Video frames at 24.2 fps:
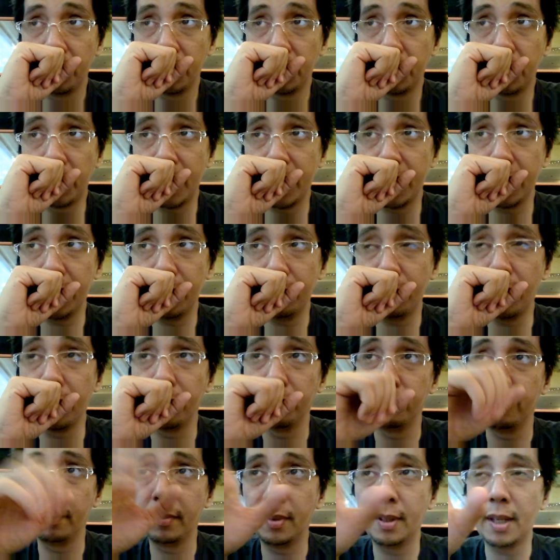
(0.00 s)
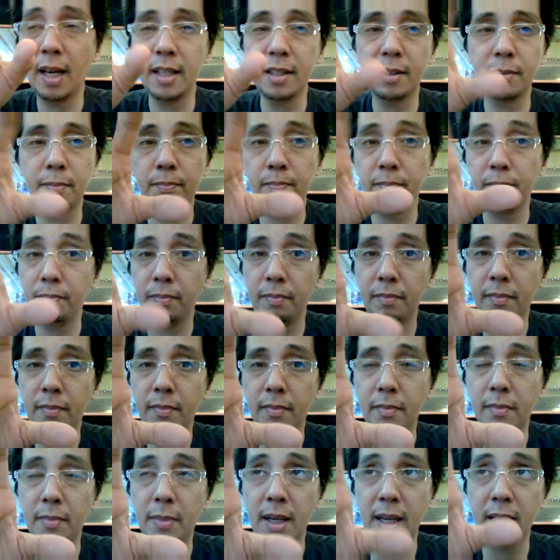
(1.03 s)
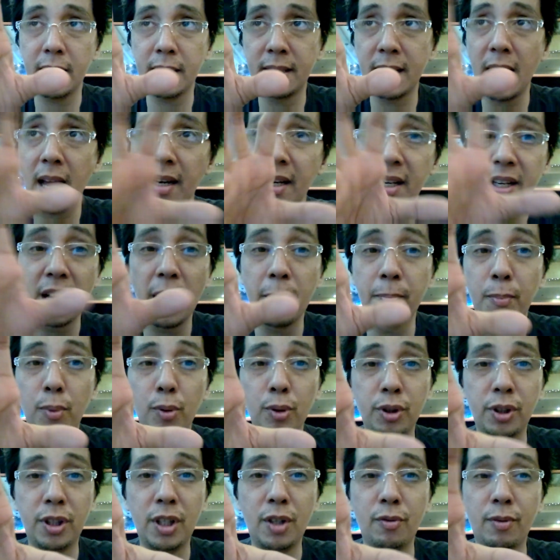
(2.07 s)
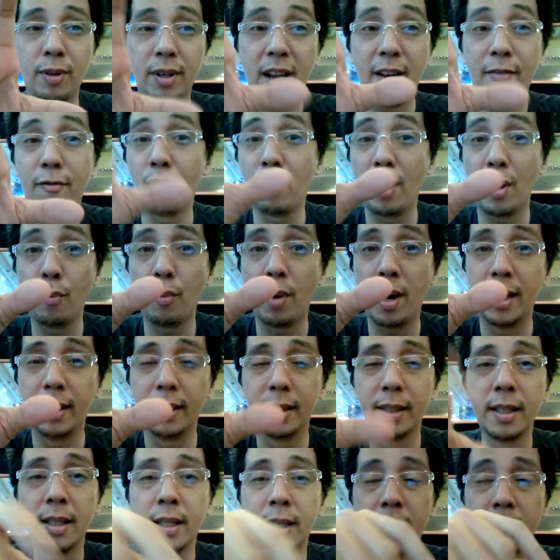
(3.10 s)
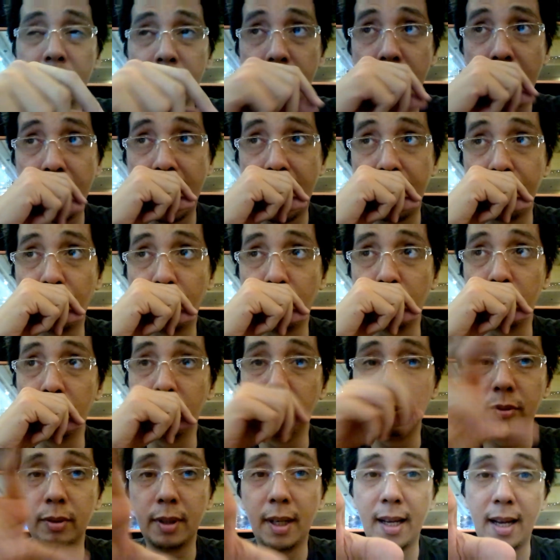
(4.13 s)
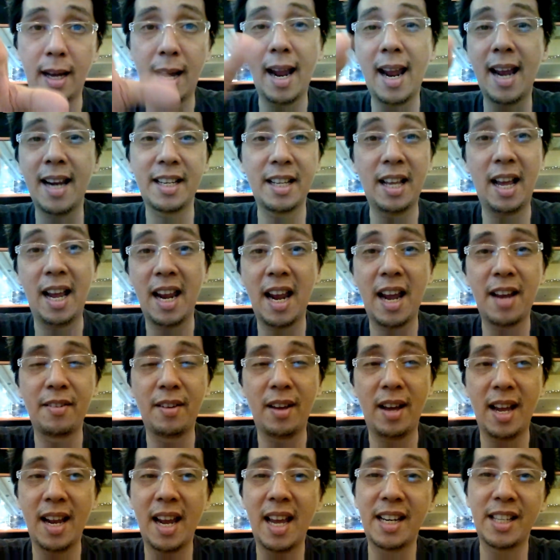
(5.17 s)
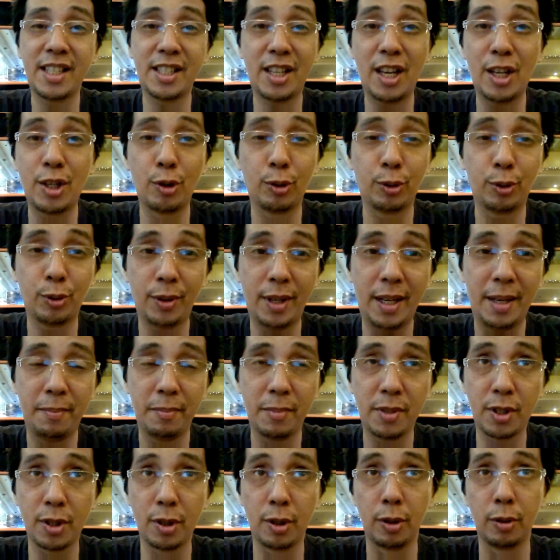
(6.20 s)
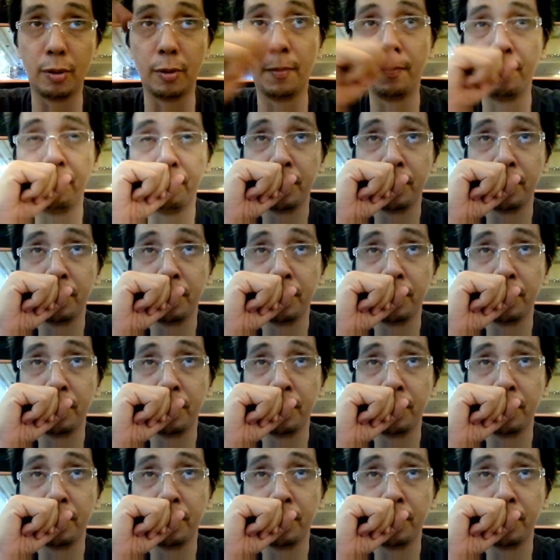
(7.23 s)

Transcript: by not posting whatever I want. I had a schedule to keep. So